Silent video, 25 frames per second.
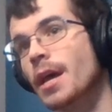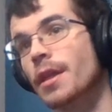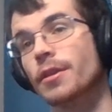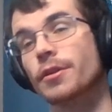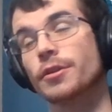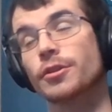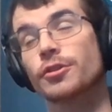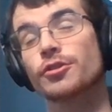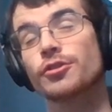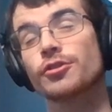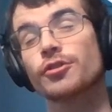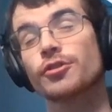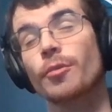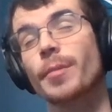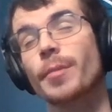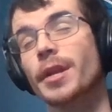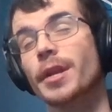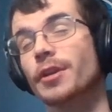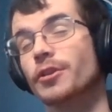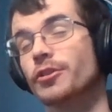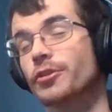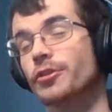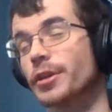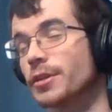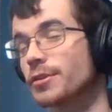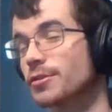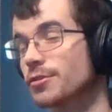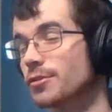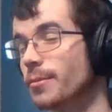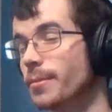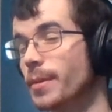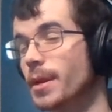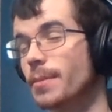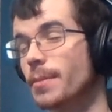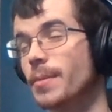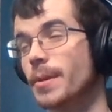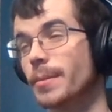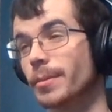There's so many tricks, so
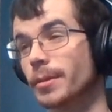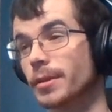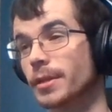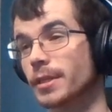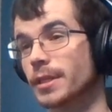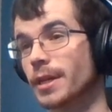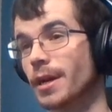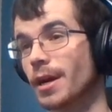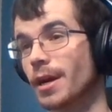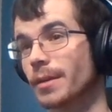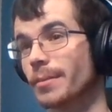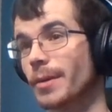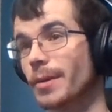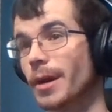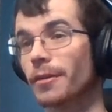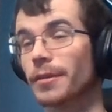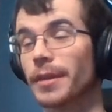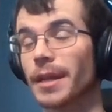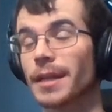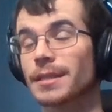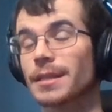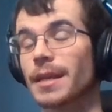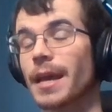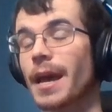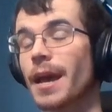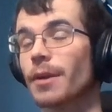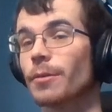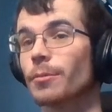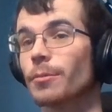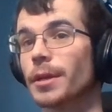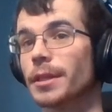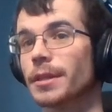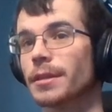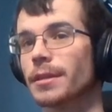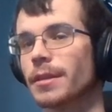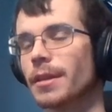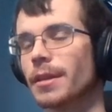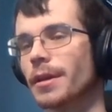many people to talk about, and that's kind of
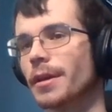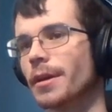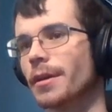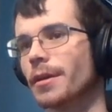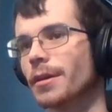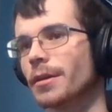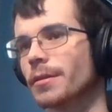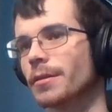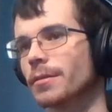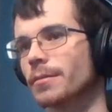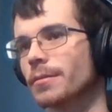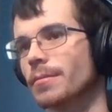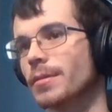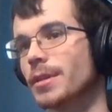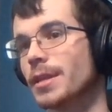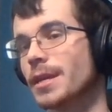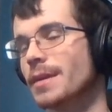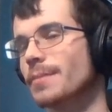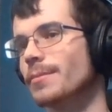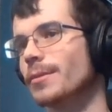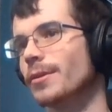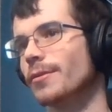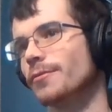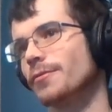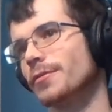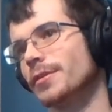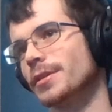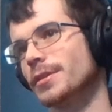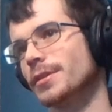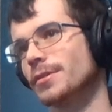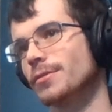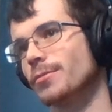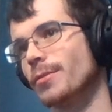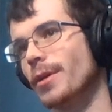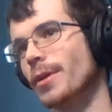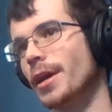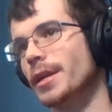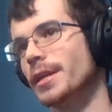what the theme of
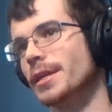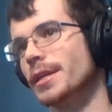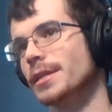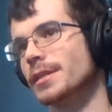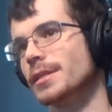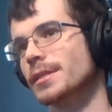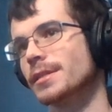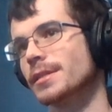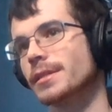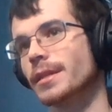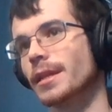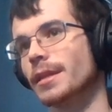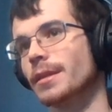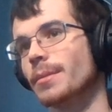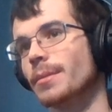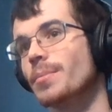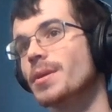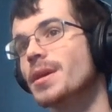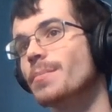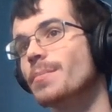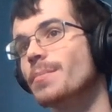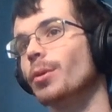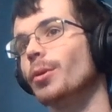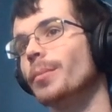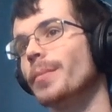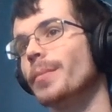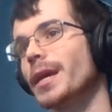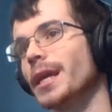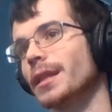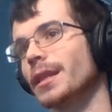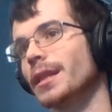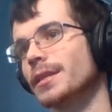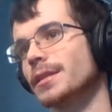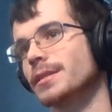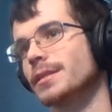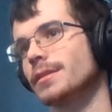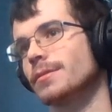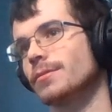this run is, that the people
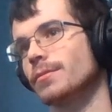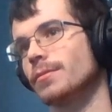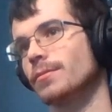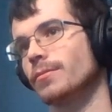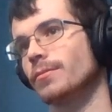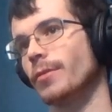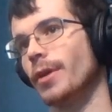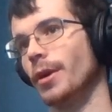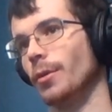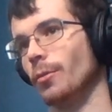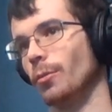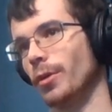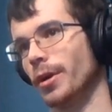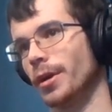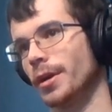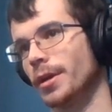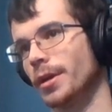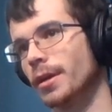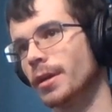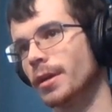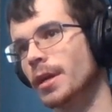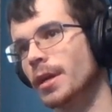make this run work.